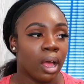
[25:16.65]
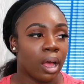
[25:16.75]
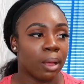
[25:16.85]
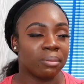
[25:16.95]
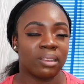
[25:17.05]

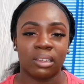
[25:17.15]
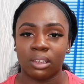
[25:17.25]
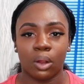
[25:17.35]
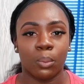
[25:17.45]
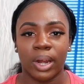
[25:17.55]
um,
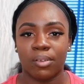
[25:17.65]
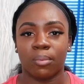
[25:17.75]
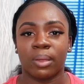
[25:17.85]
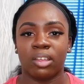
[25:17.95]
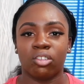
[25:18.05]
scented or
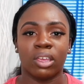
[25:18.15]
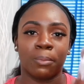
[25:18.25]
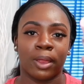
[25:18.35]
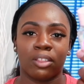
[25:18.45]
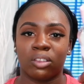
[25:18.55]
whatever because you
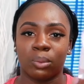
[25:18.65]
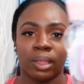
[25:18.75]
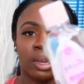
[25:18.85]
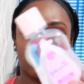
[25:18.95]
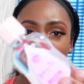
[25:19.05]
can pair this with
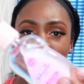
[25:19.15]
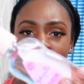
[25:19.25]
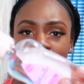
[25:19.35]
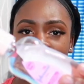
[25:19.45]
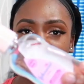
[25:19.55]
anything
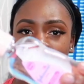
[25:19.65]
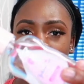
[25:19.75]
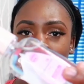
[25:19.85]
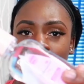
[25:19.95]
honestly